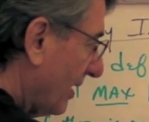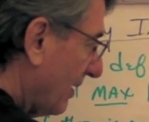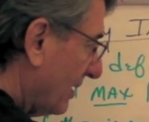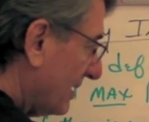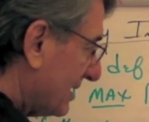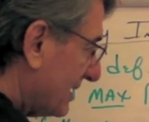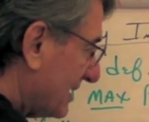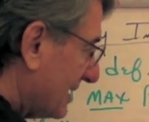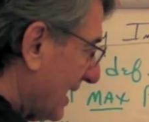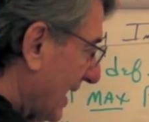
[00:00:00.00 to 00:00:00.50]

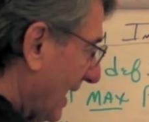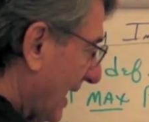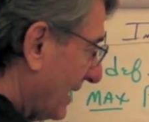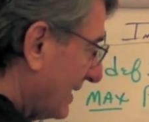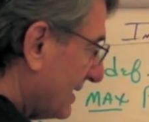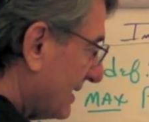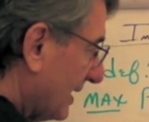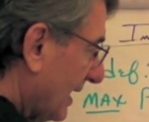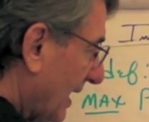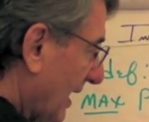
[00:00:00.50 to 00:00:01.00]

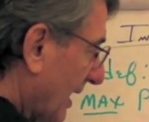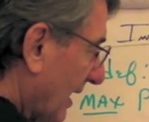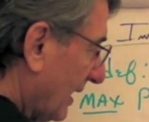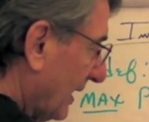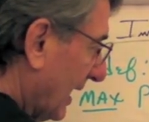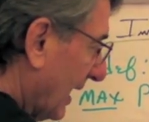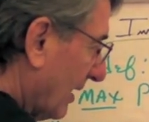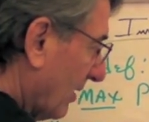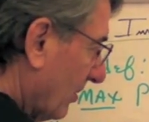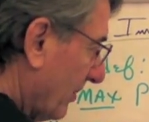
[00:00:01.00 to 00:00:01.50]
sets a
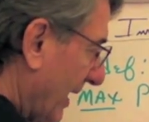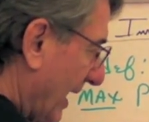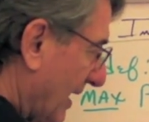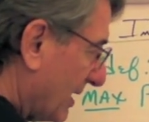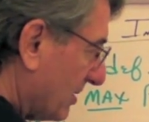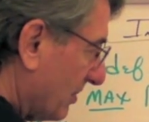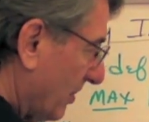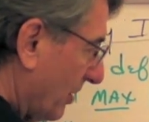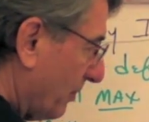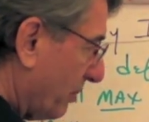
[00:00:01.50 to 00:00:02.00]
legal
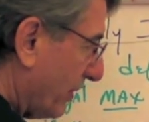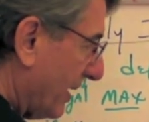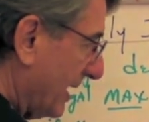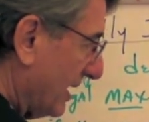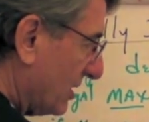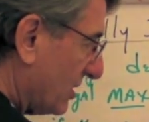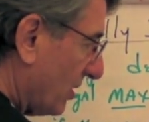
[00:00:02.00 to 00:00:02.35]
maximum price.